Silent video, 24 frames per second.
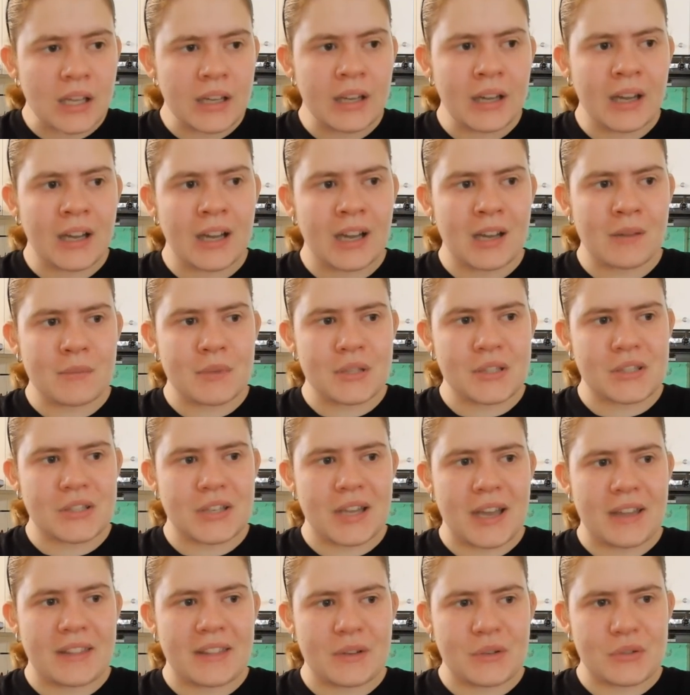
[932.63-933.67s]
So
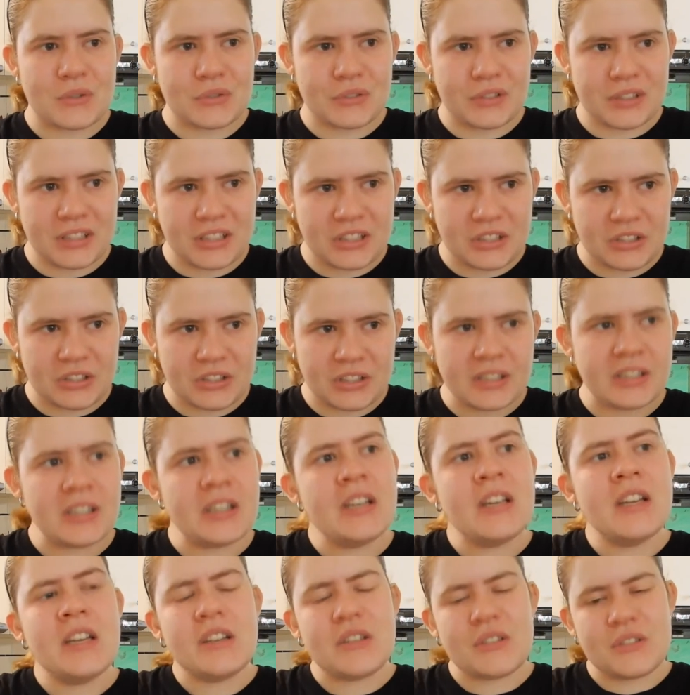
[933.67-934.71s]
yeah, that was really good.
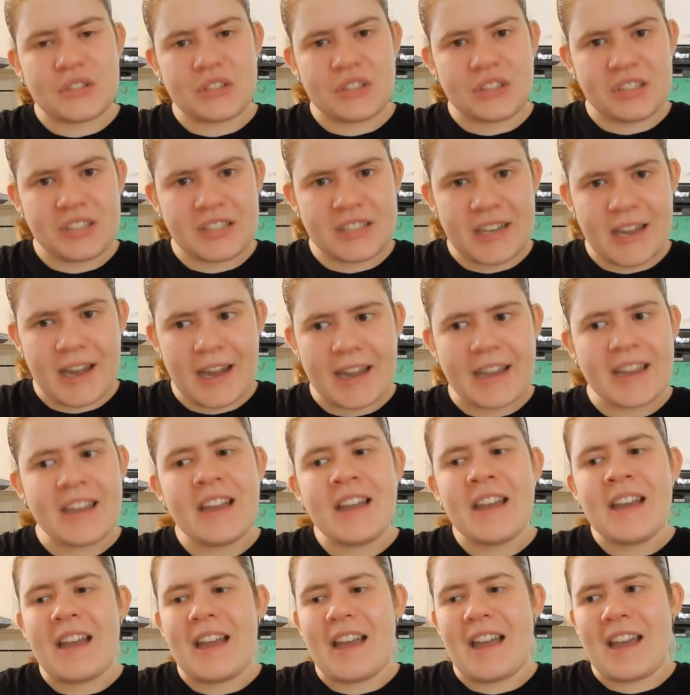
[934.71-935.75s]
It was a good
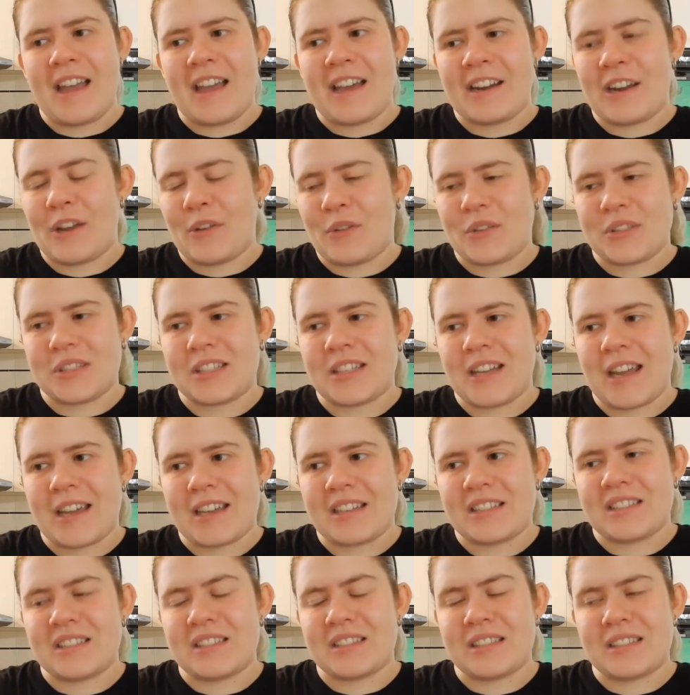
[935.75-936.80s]
day, and I wasn't
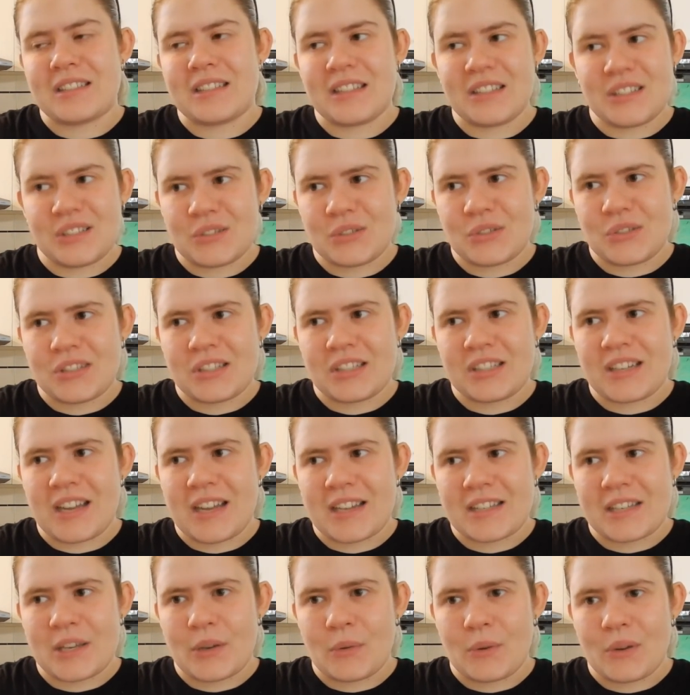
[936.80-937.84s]
as exhausted
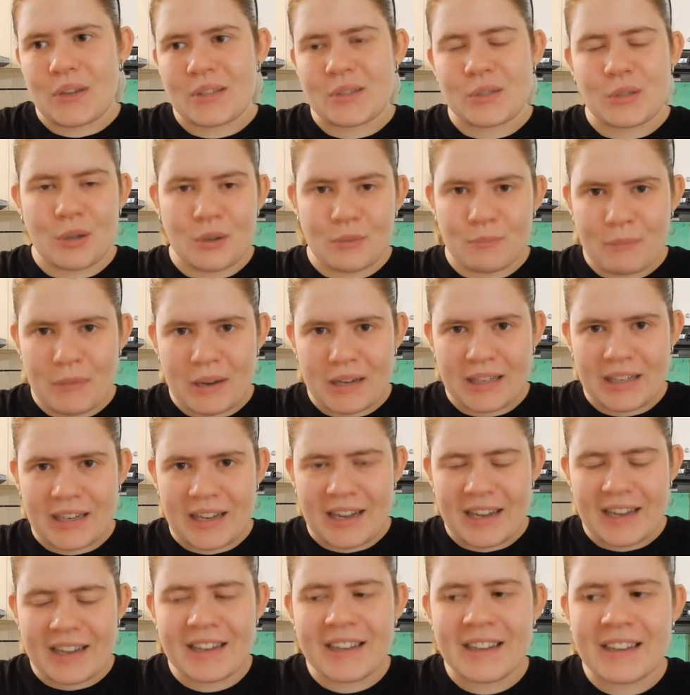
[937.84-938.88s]
as I was on
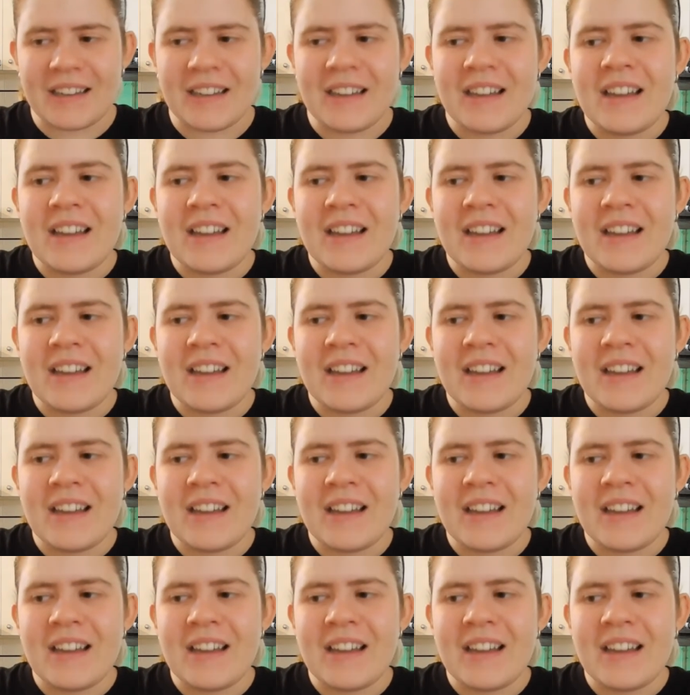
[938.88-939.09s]
Monday.